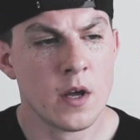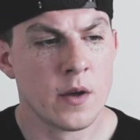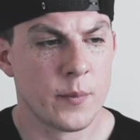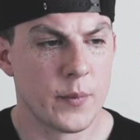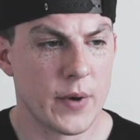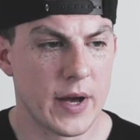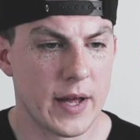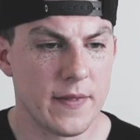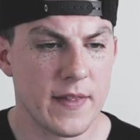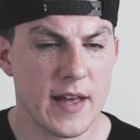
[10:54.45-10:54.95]

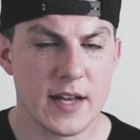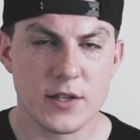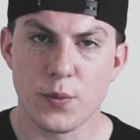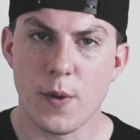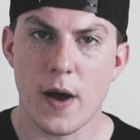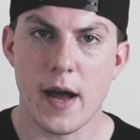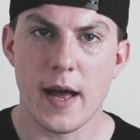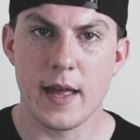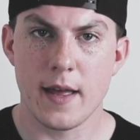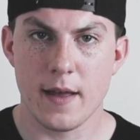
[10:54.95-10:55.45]
But that's
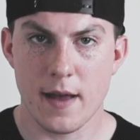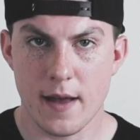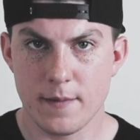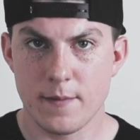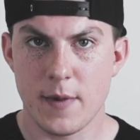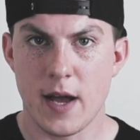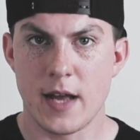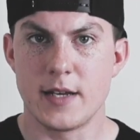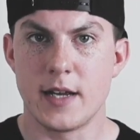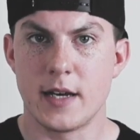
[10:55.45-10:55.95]
why
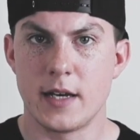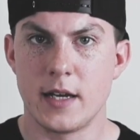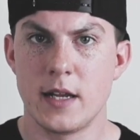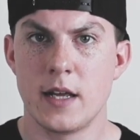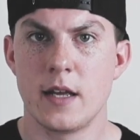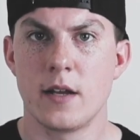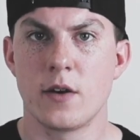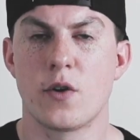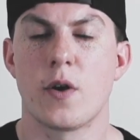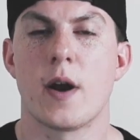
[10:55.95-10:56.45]

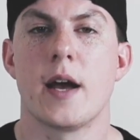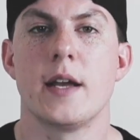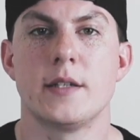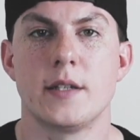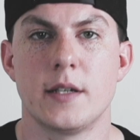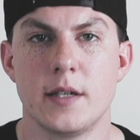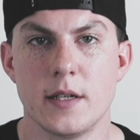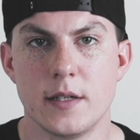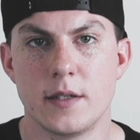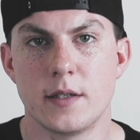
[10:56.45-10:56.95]
identity in
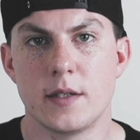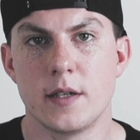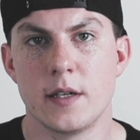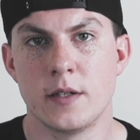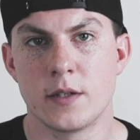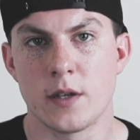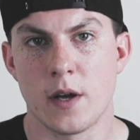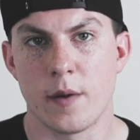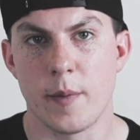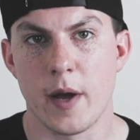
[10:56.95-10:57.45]
Christ
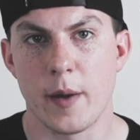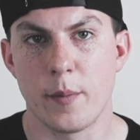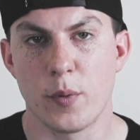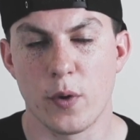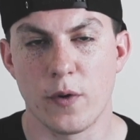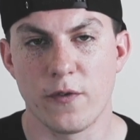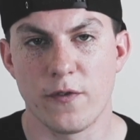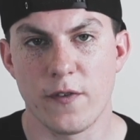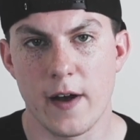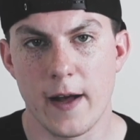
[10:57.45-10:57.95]
is on my
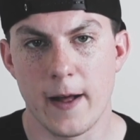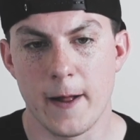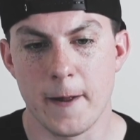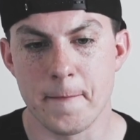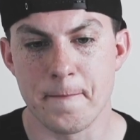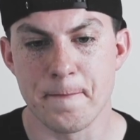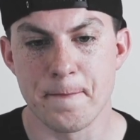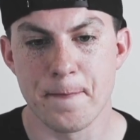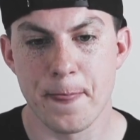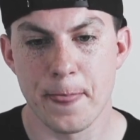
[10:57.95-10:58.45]

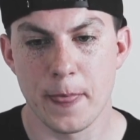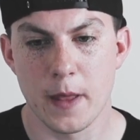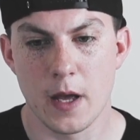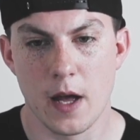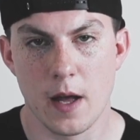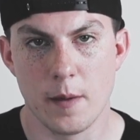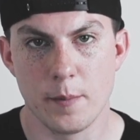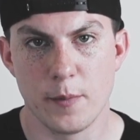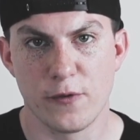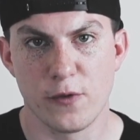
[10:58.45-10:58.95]
profile
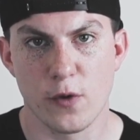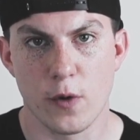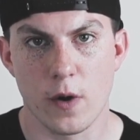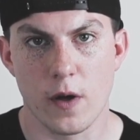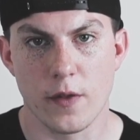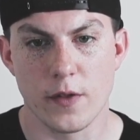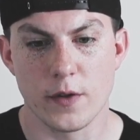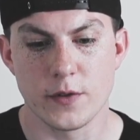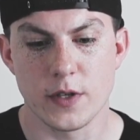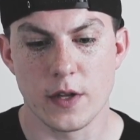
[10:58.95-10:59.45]
before
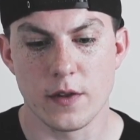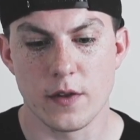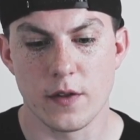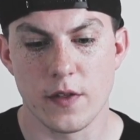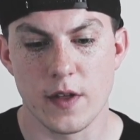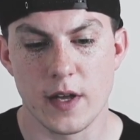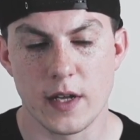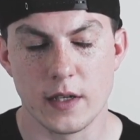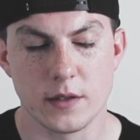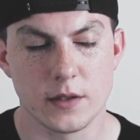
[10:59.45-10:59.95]
all those other
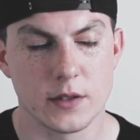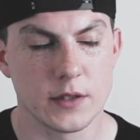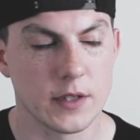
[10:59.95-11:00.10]
things.